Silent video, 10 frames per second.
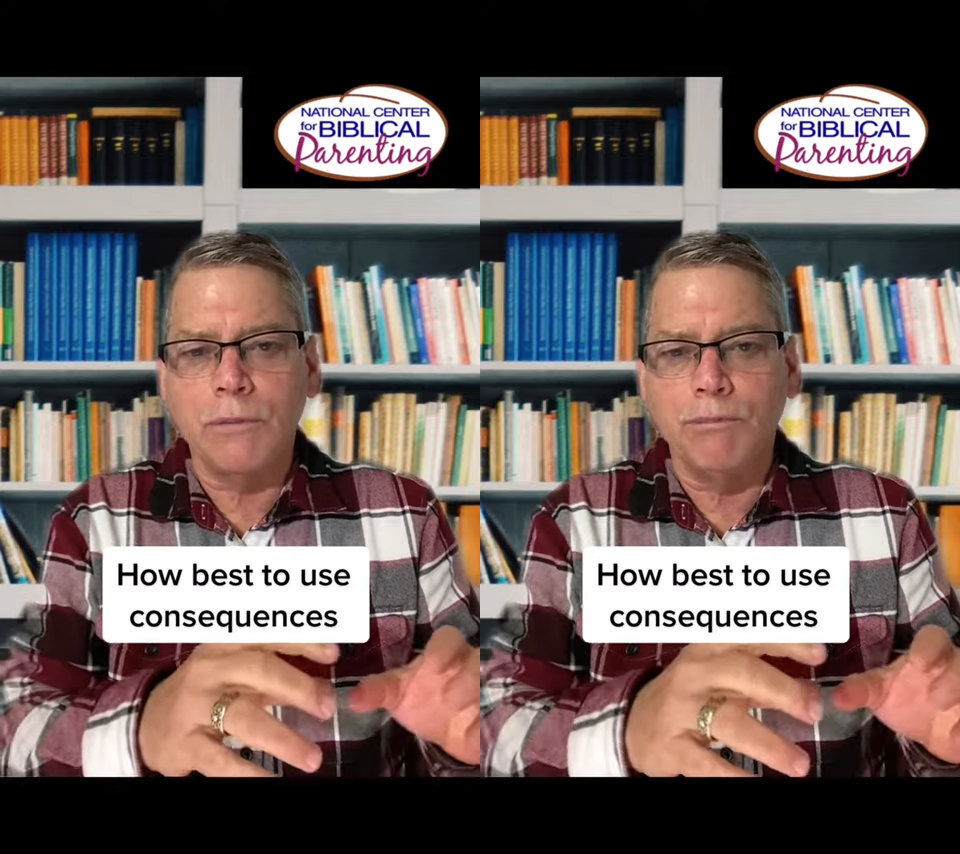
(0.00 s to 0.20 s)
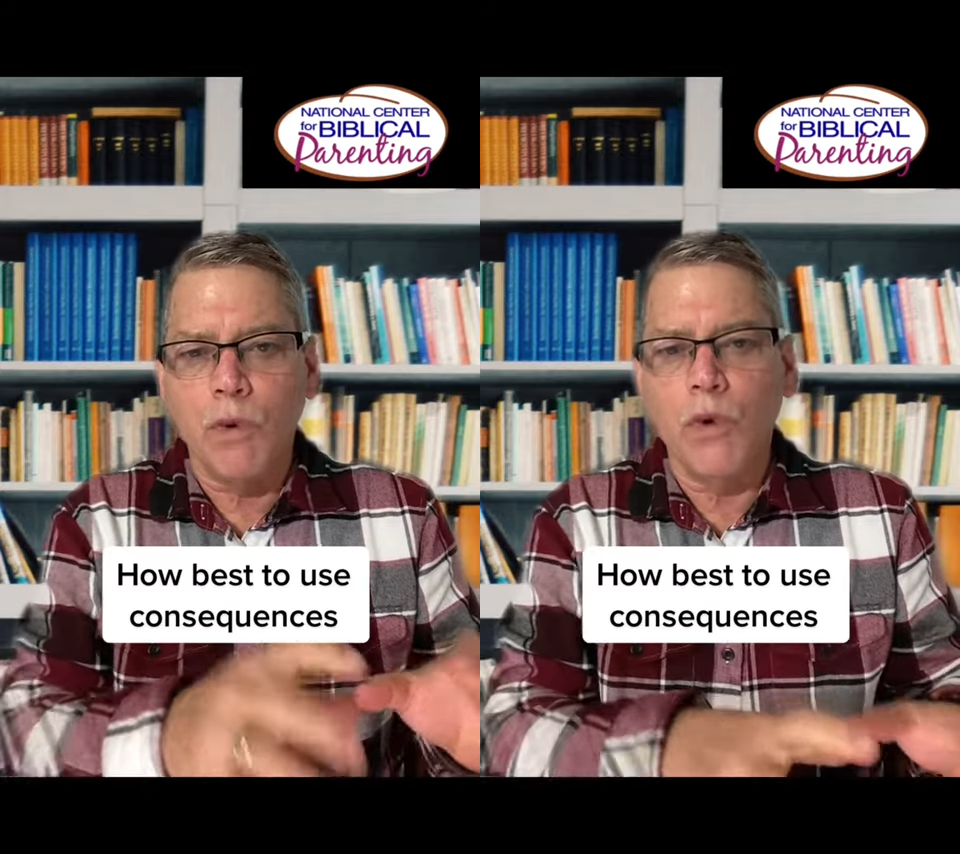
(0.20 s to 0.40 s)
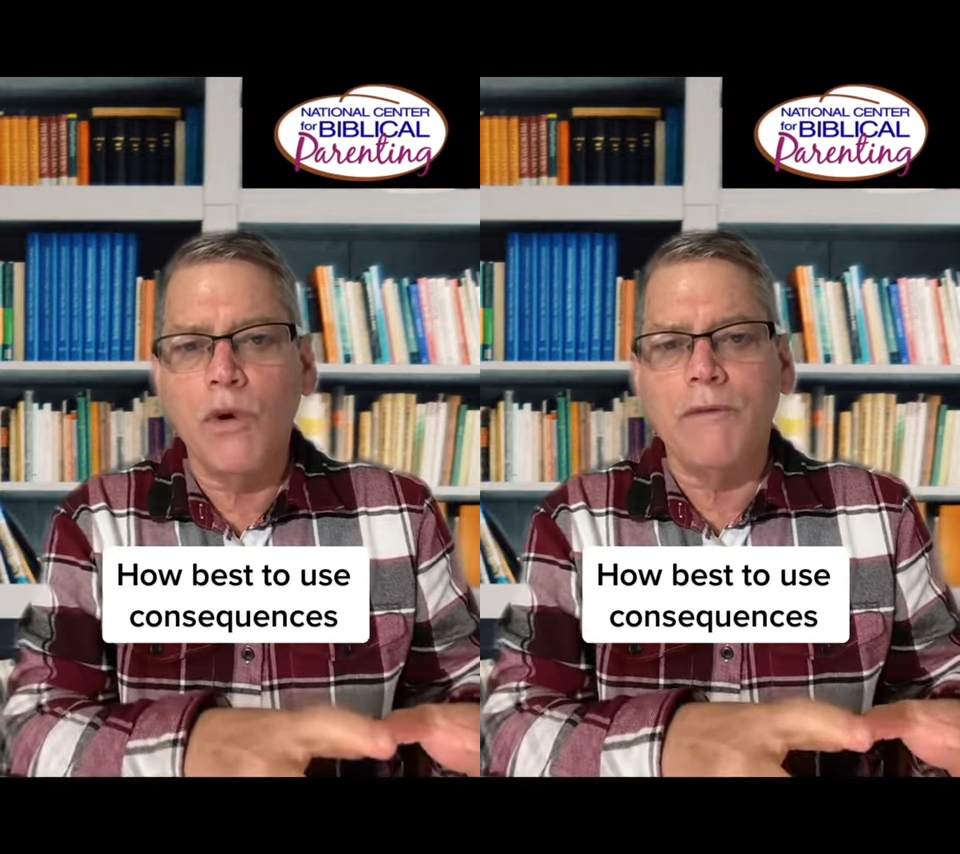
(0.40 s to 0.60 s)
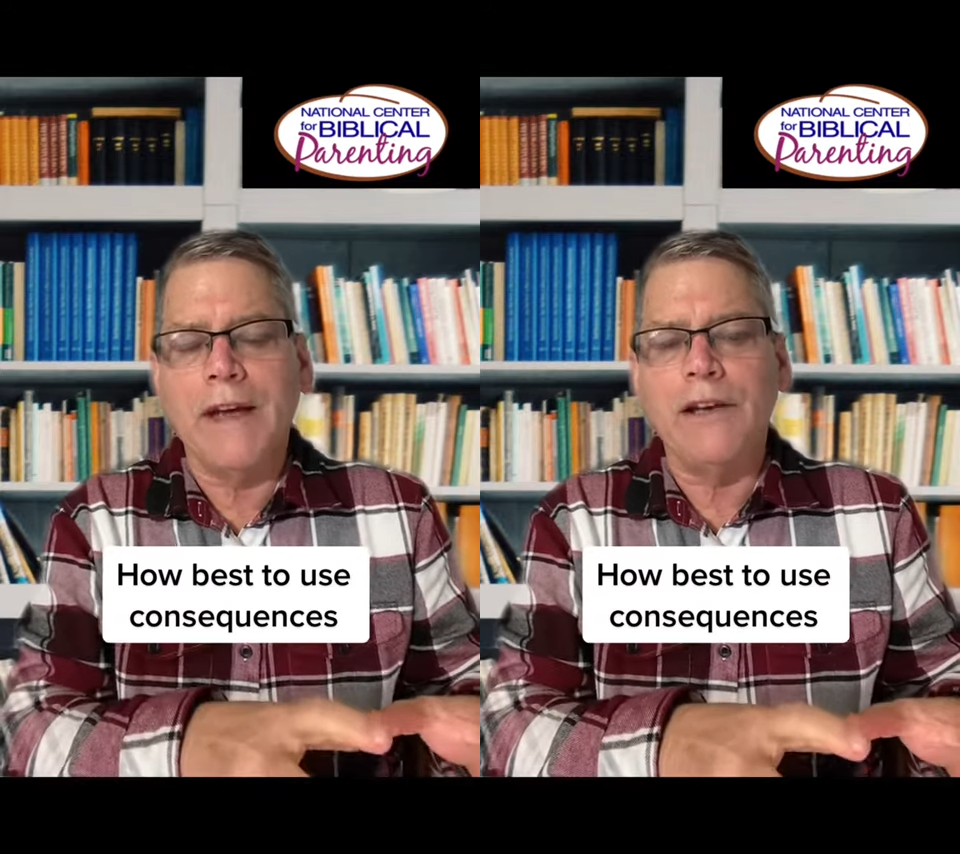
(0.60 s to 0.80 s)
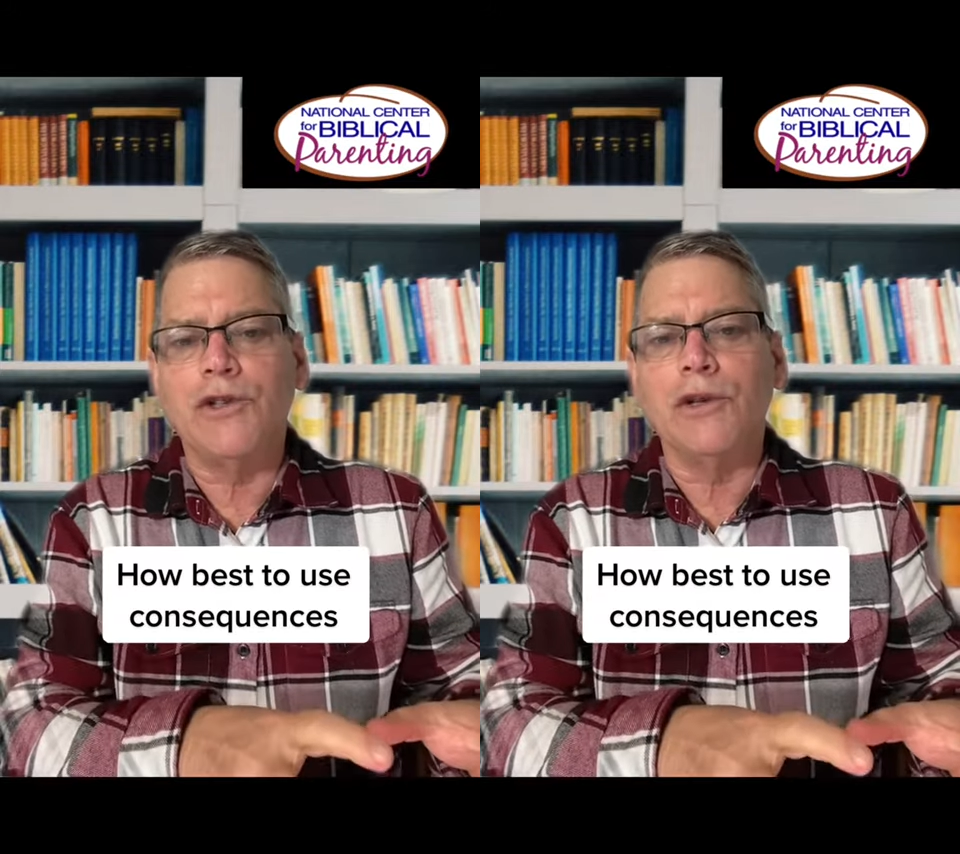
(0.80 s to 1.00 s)

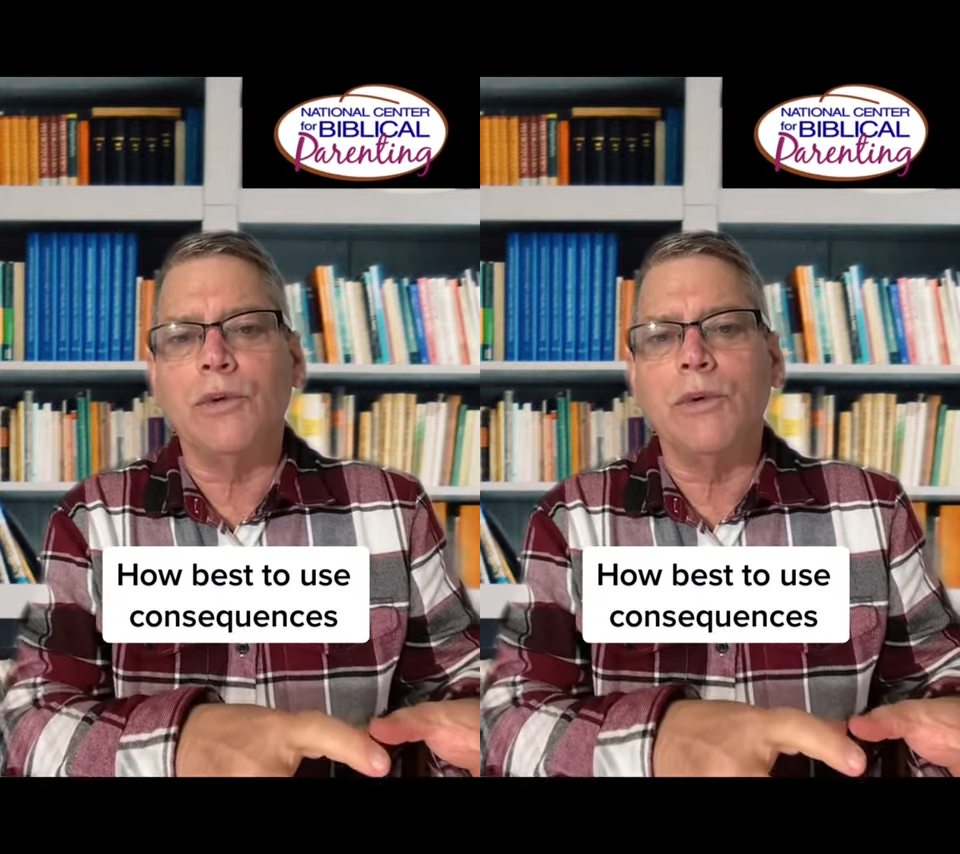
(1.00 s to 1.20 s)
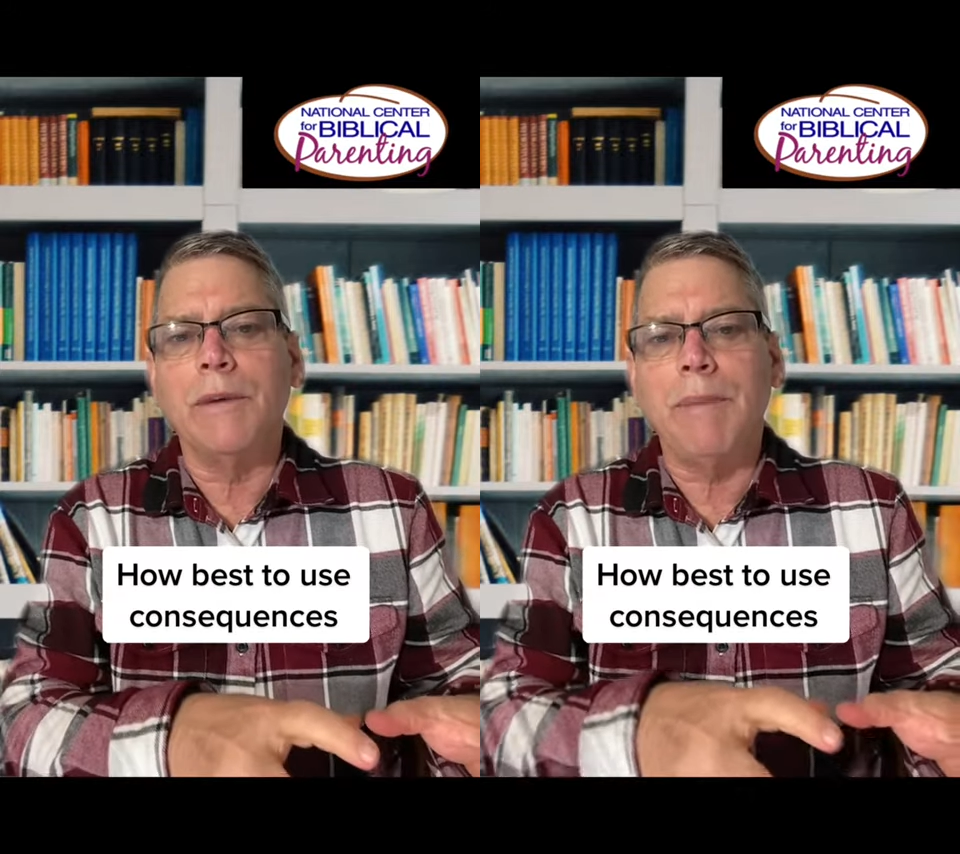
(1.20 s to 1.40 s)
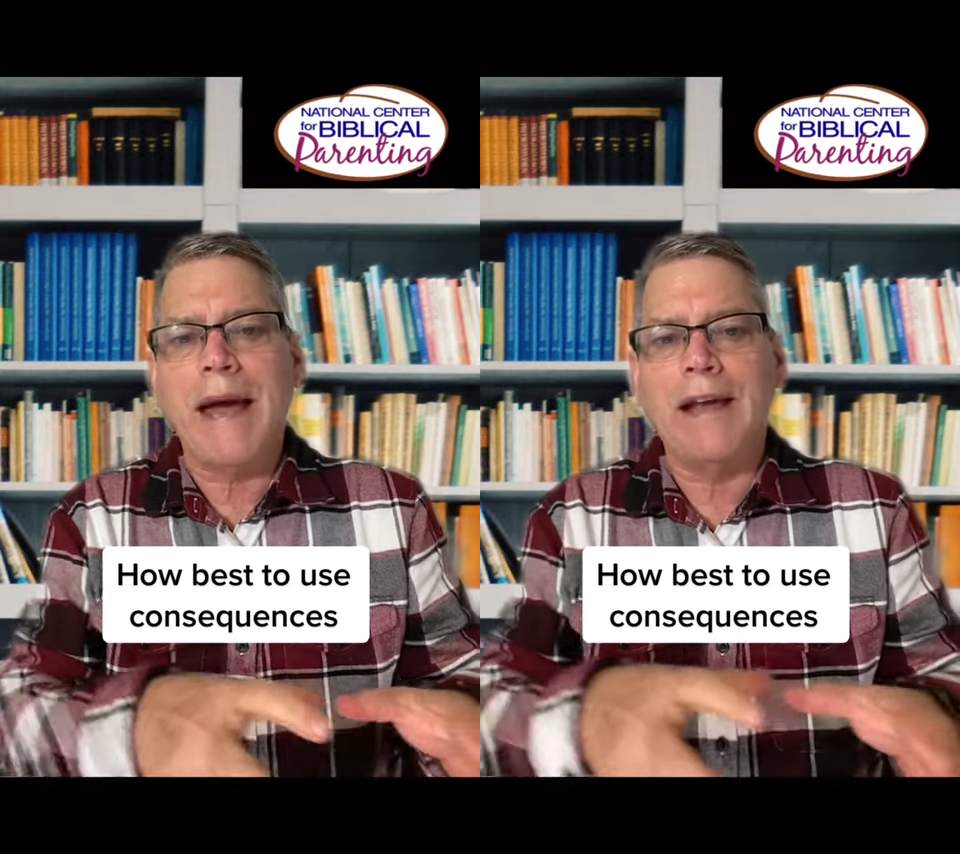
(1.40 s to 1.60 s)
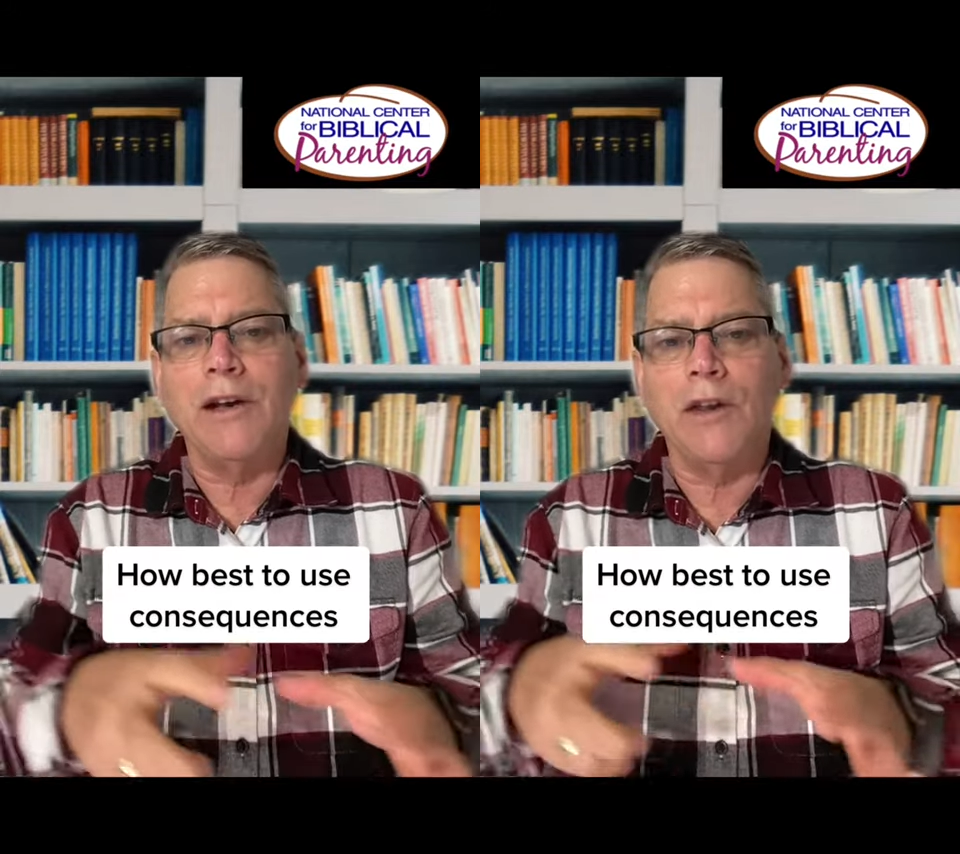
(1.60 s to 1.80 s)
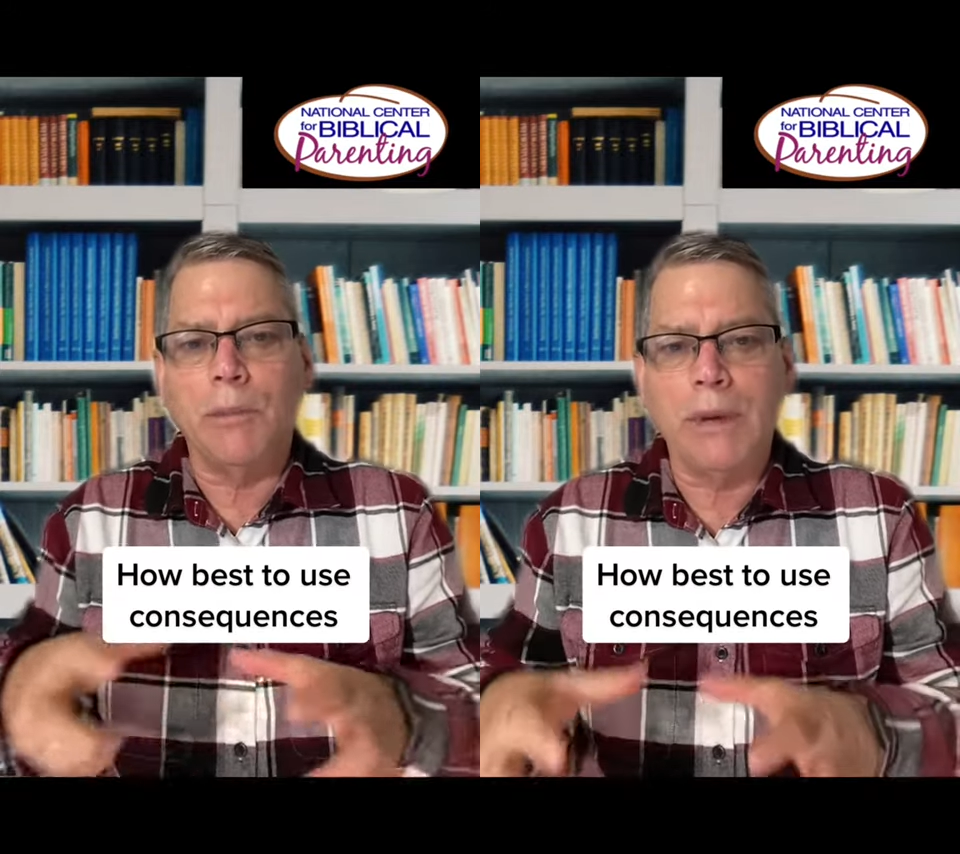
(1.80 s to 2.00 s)
motivate children back
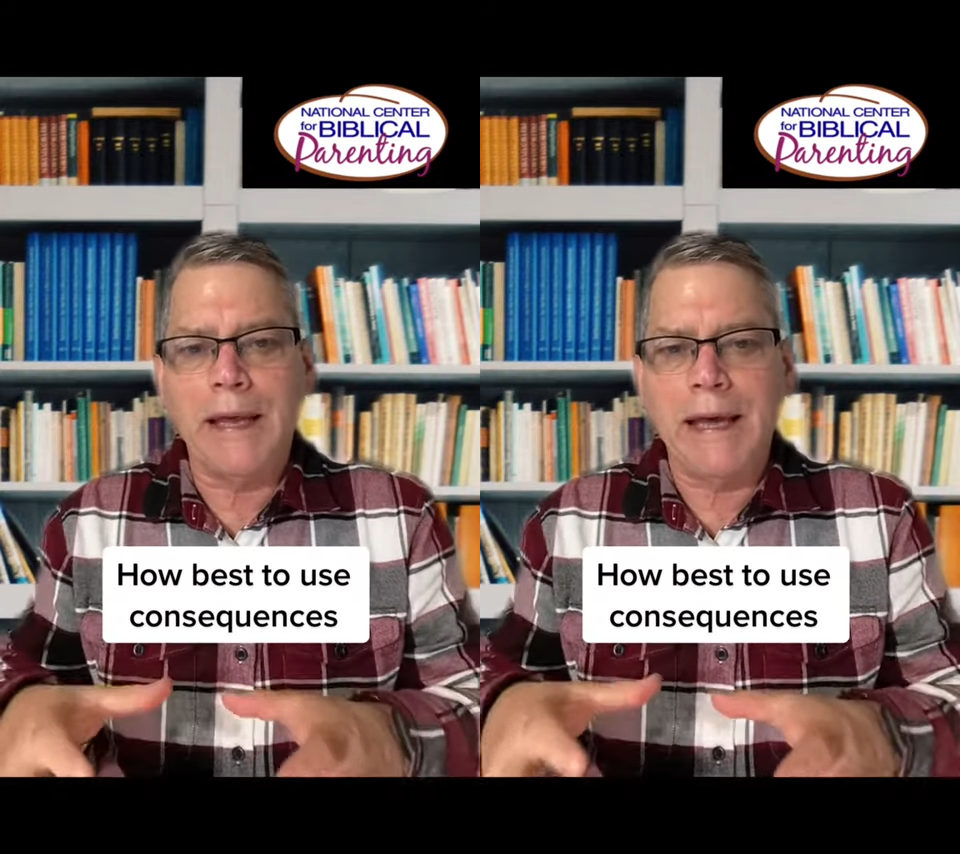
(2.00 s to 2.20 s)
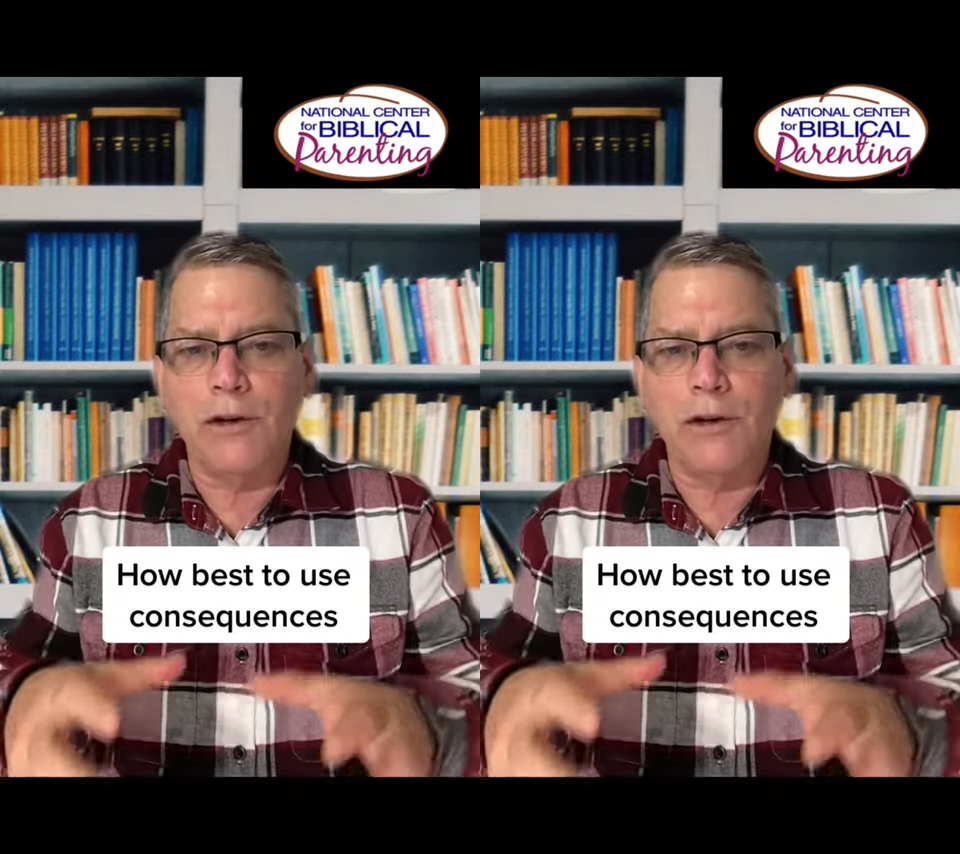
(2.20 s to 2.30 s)
into the plan.